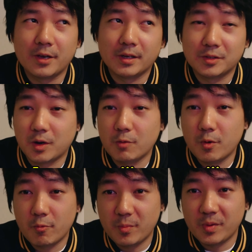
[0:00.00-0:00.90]
so I
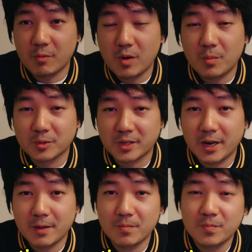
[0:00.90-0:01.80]
will repeat one more
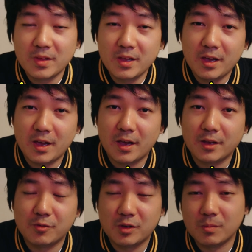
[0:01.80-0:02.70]
time,
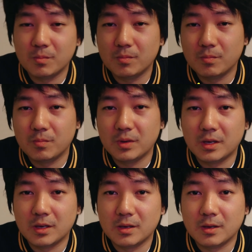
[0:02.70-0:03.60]
and you can
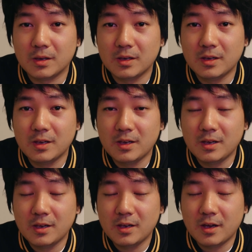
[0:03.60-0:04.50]
be
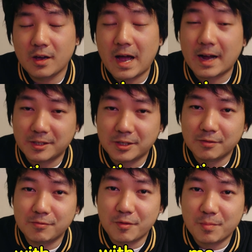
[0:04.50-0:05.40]

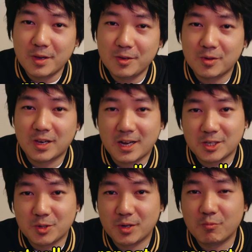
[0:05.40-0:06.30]
active with me. You can
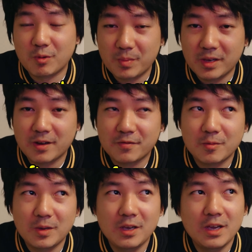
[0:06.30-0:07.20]
actually repeat after
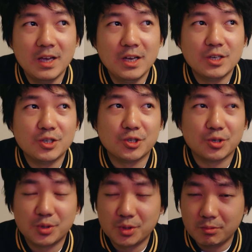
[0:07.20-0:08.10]
me. Je
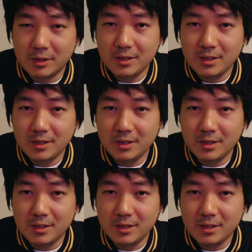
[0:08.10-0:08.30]
suis,